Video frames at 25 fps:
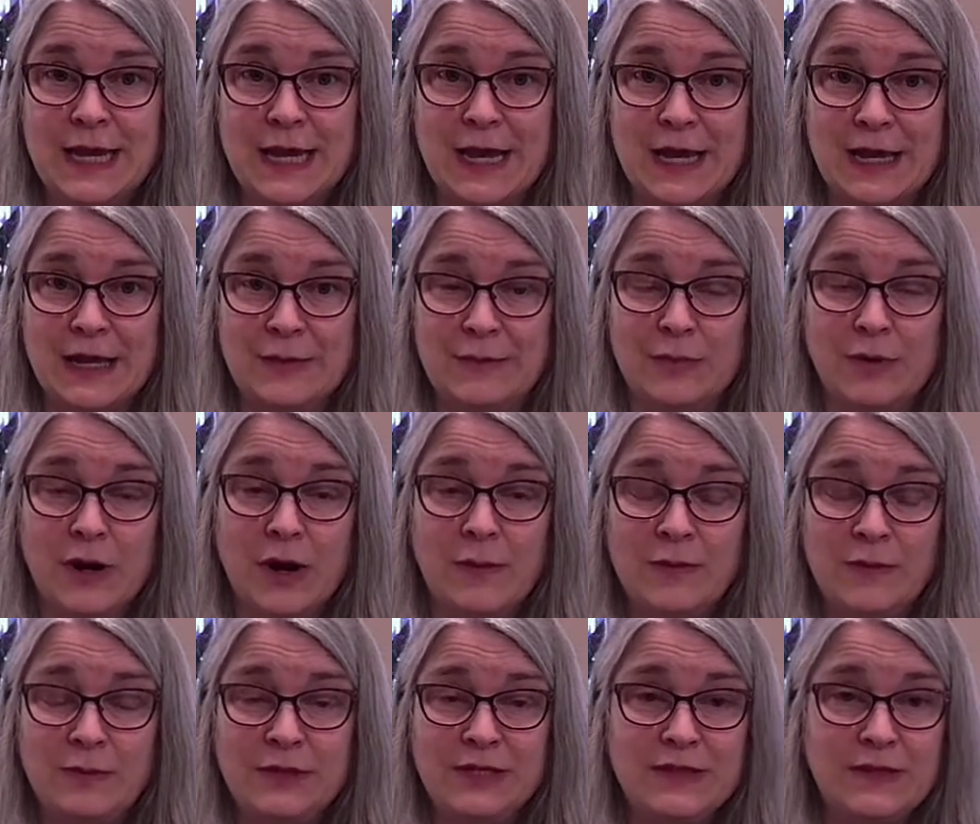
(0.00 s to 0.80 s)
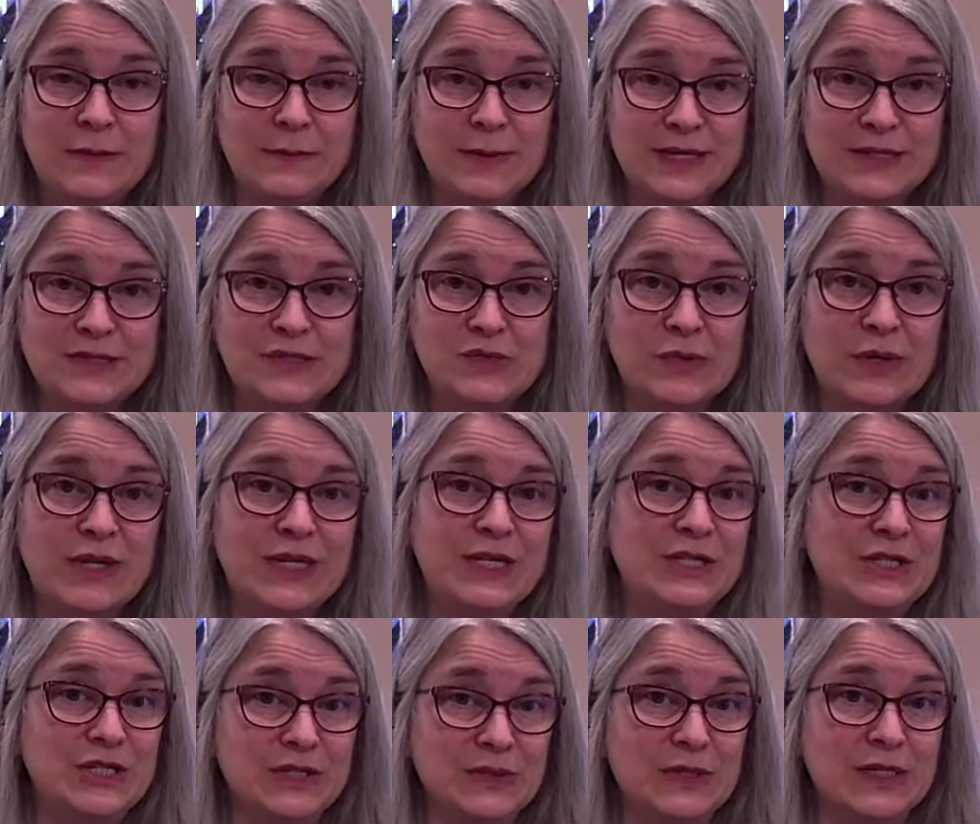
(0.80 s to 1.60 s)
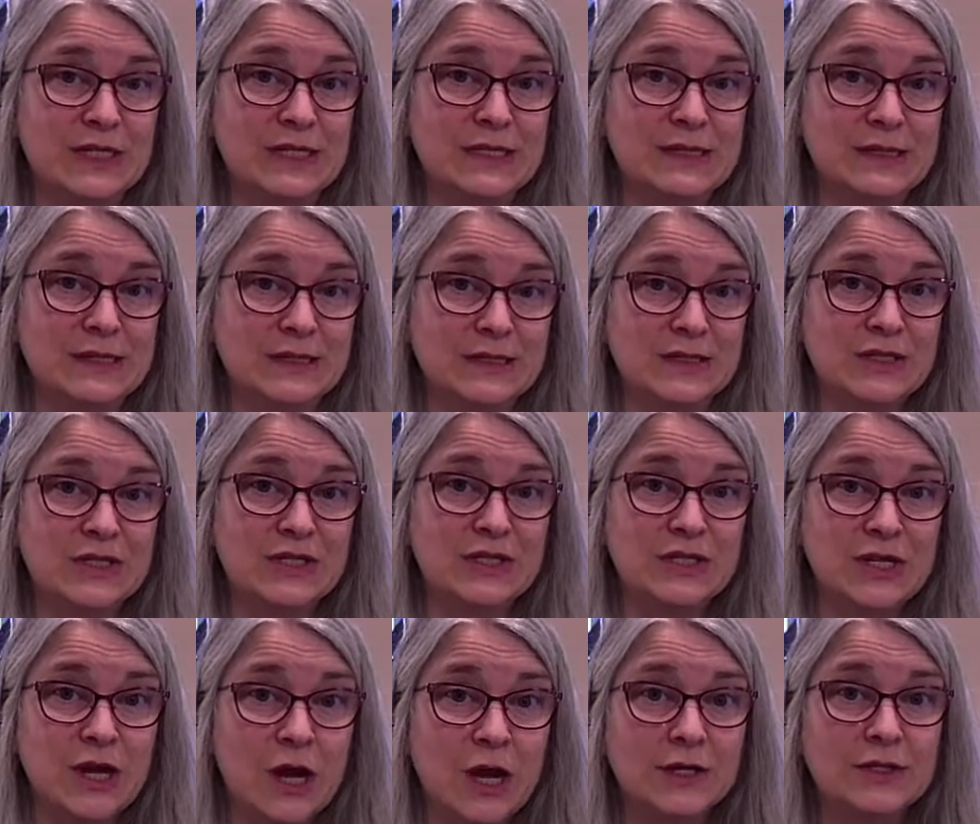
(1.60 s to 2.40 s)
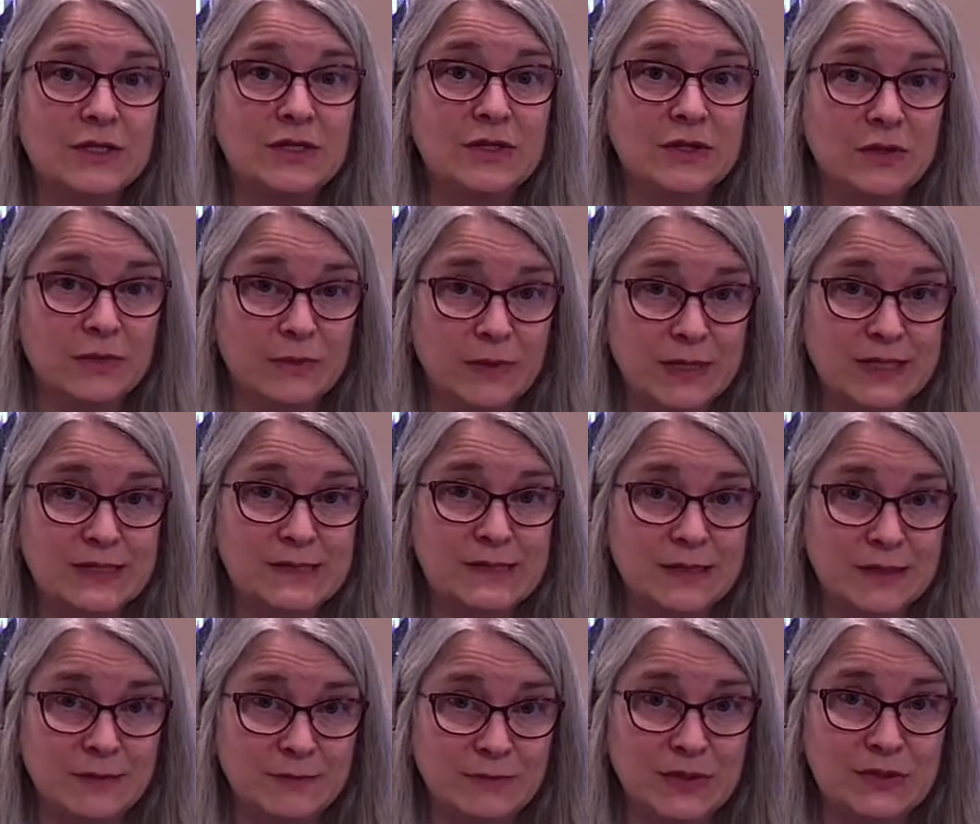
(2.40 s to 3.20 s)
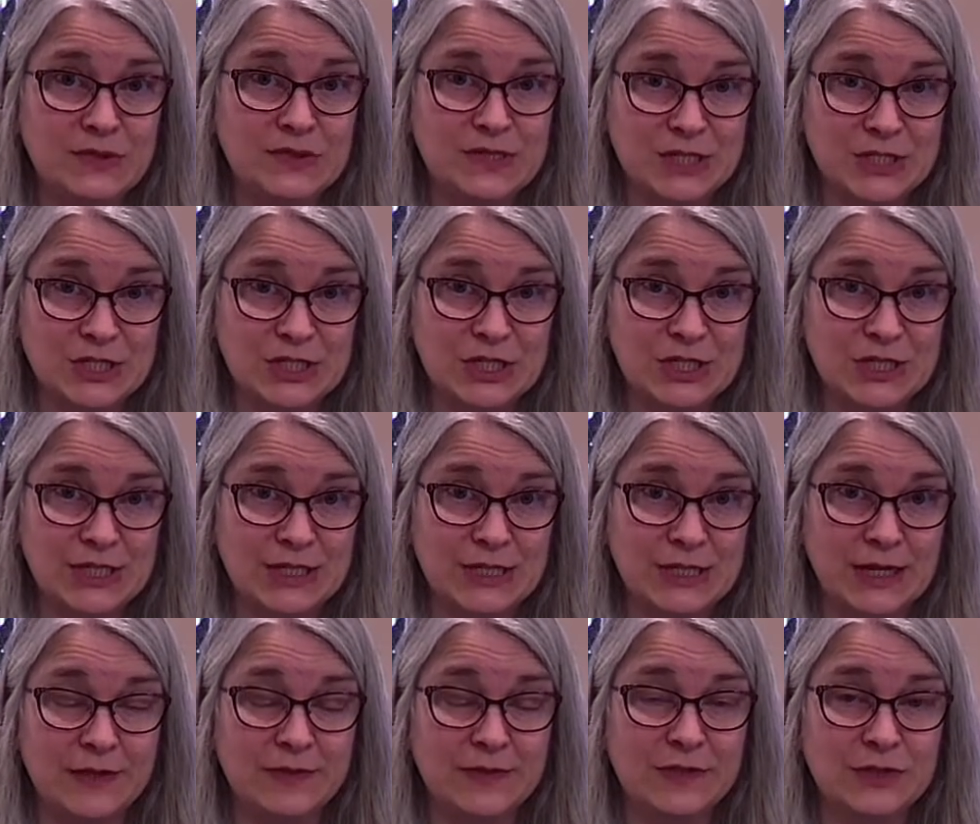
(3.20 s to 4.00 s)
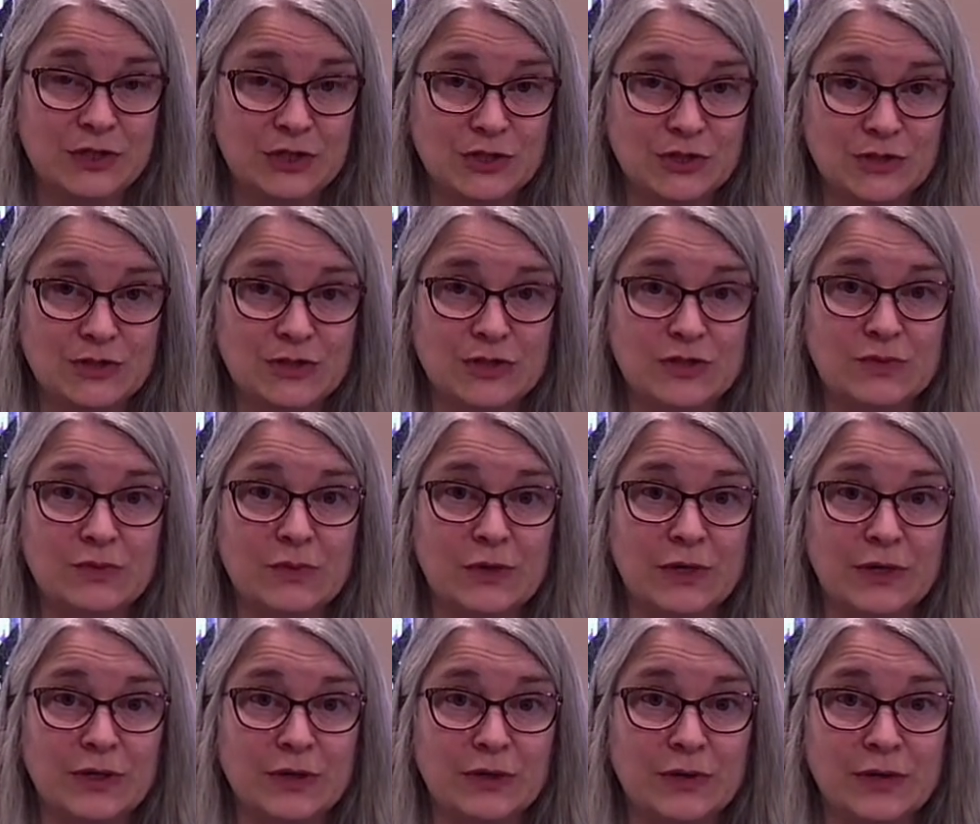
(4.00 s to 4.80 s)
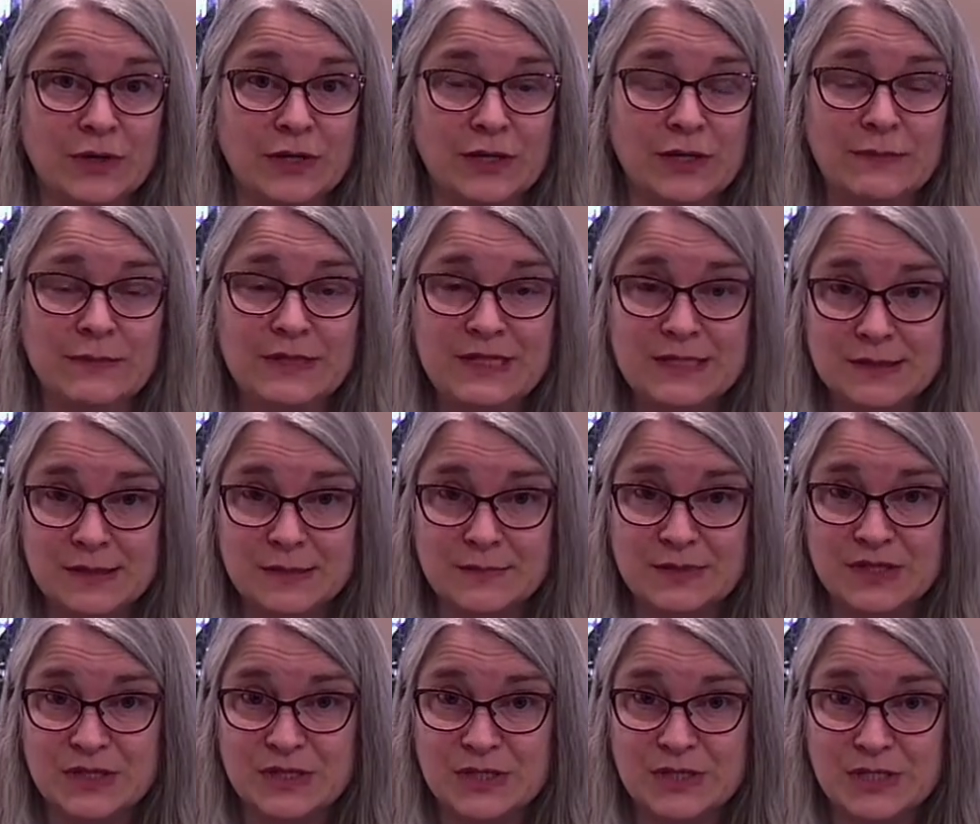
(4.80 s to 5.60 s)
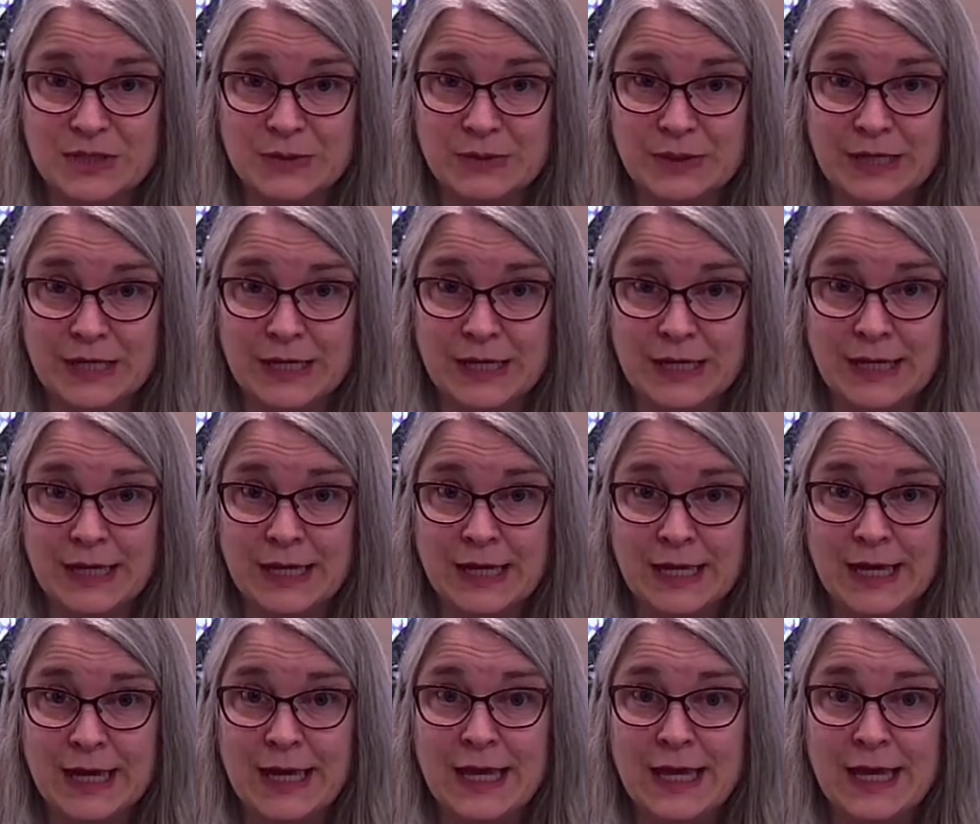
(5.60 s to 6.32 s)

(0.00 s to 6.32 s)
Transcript: And probably the best way to do this is to talk to the resident musician at the church where you're going to be substituting